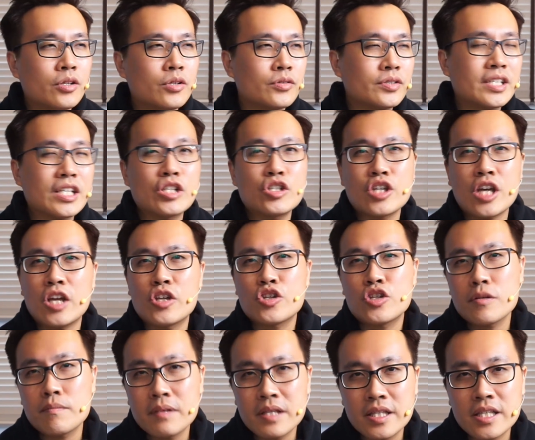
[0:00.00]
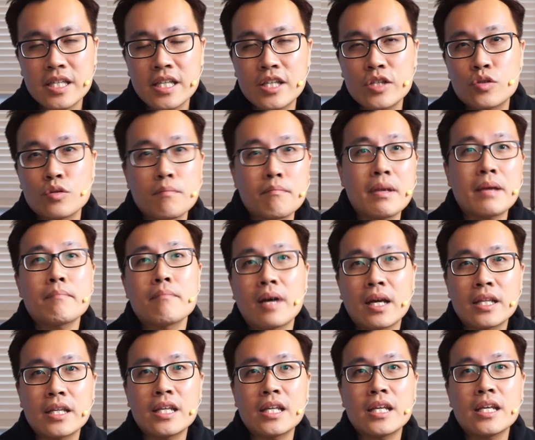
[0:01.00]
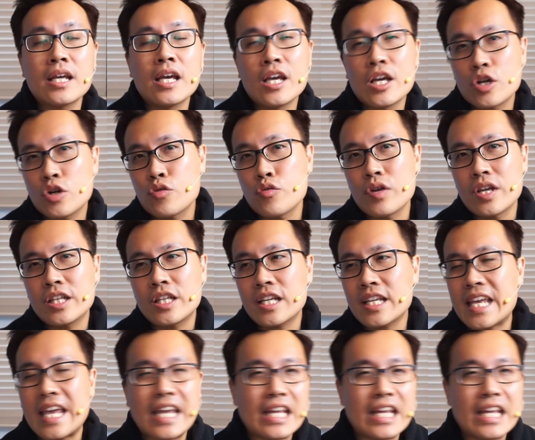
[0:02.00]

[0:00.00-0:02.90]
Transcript: using ChatGPT to make money, creating